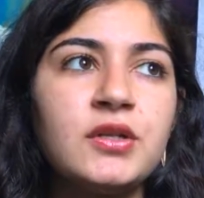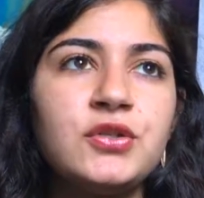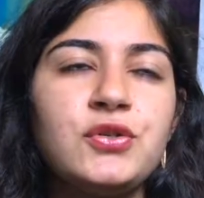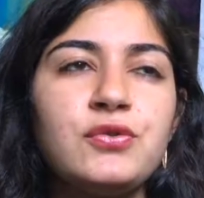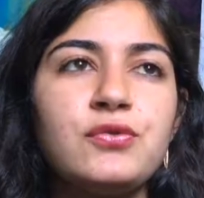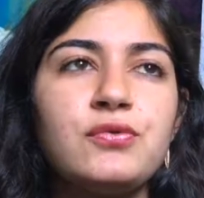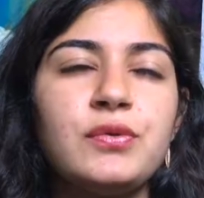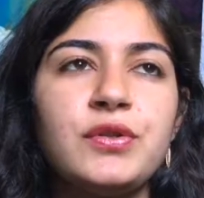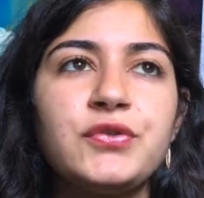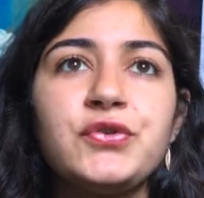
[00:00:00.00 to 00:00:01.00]
to
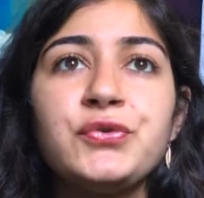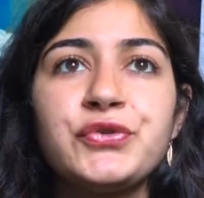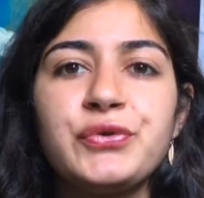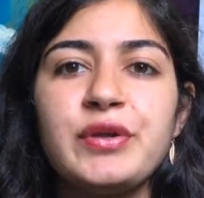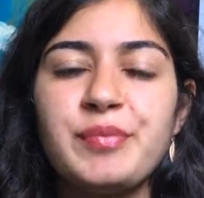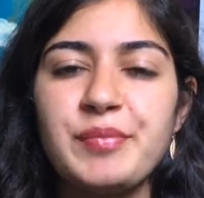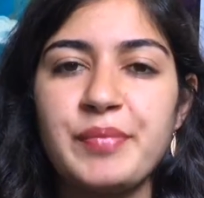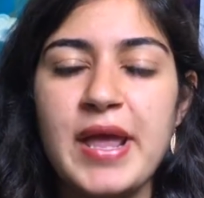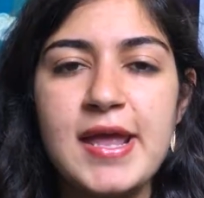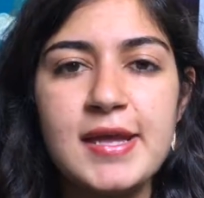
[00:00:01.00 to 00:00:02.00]
the students who had been
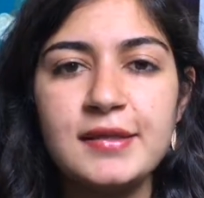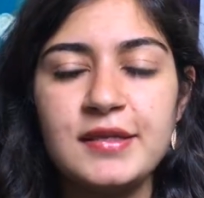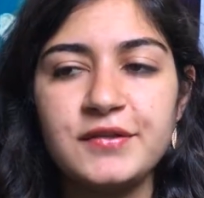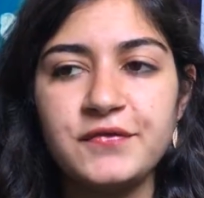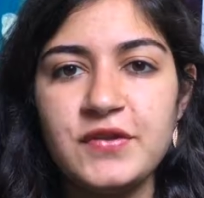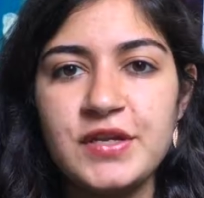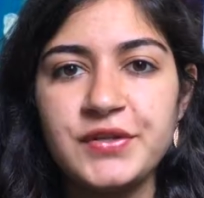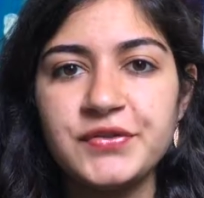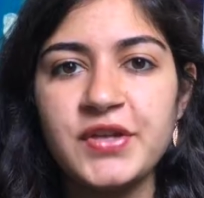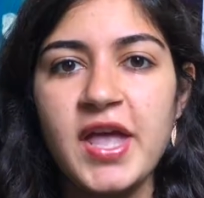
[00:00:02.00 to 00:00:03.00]
paying these
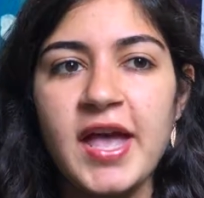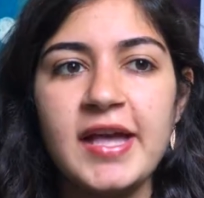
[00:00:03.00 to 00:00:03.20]
fees